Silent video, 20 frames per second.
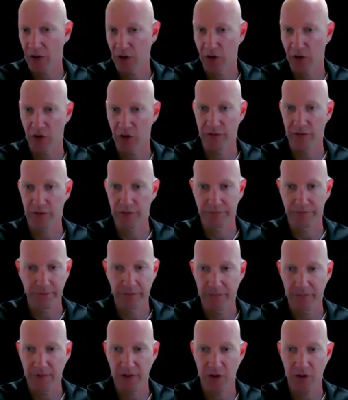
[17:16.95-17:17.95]
over
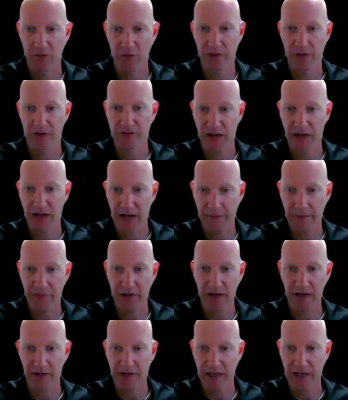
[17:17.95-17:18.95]
the top,
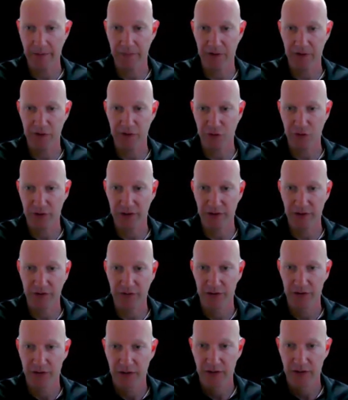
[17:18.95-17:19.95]
kind of top of the
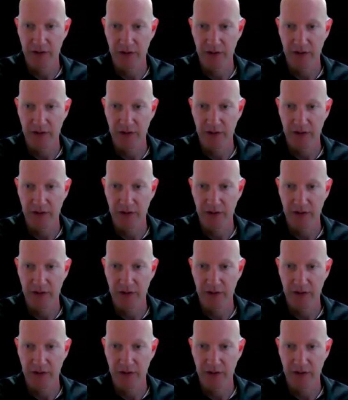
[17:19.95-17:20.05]
trees